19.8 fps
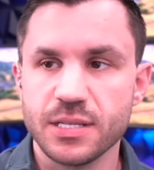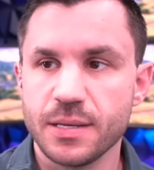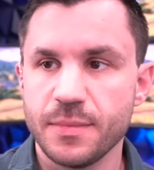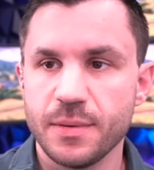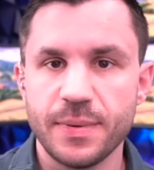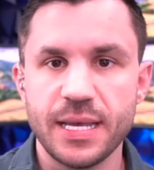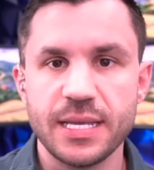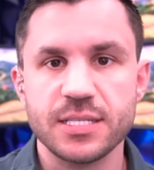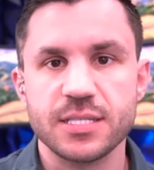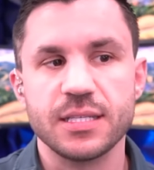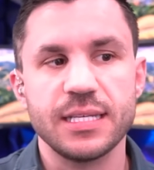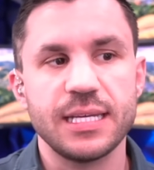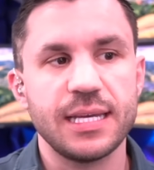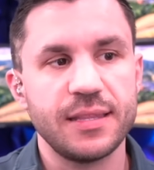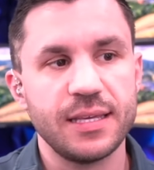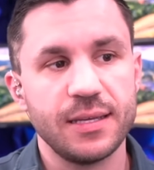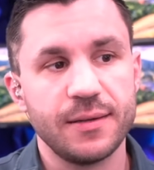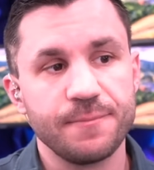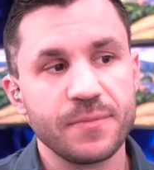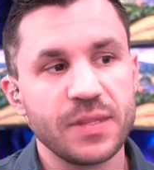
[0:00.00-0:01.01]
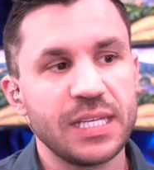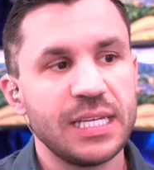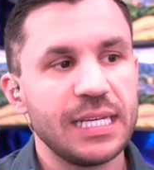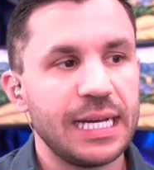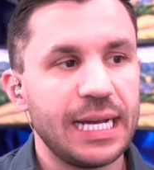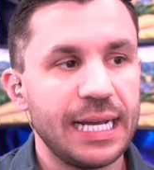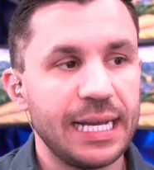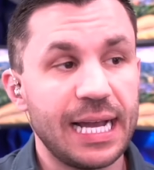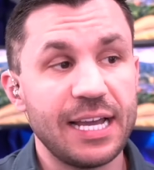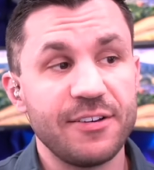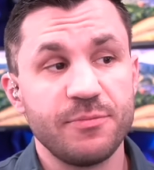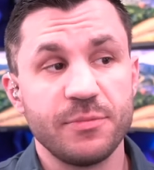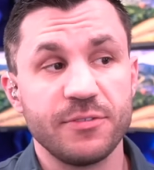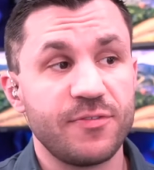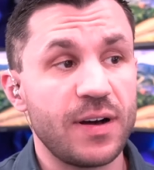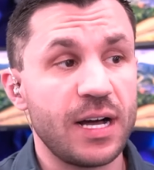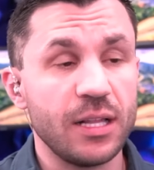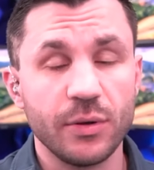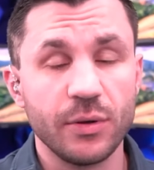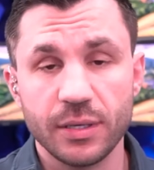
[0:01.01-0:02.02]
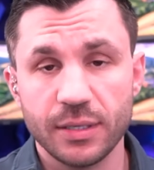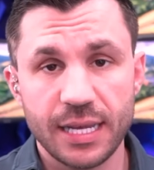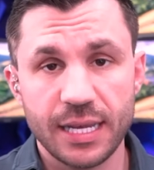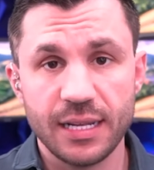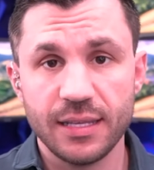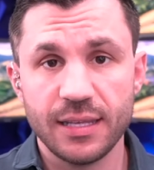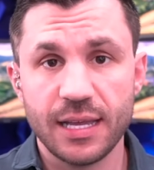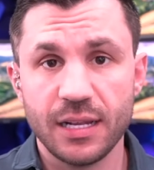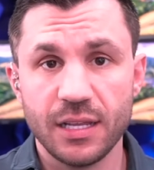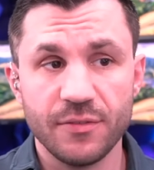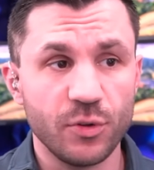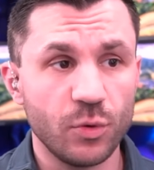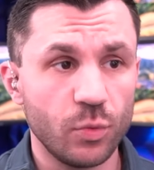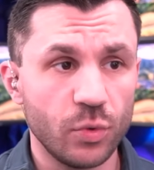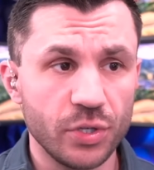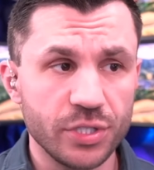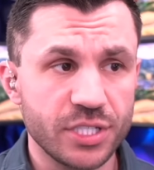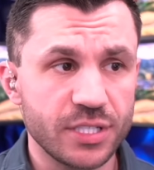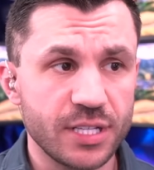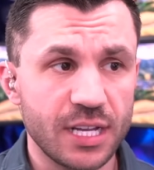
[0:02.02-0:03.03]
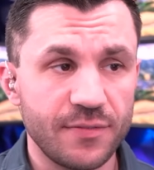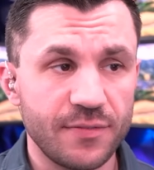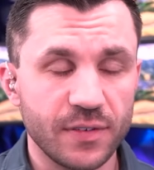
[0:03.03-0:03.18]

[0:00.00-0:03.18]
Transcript: I mean, basically, I think I, I haven't been following any any of the Wood stuff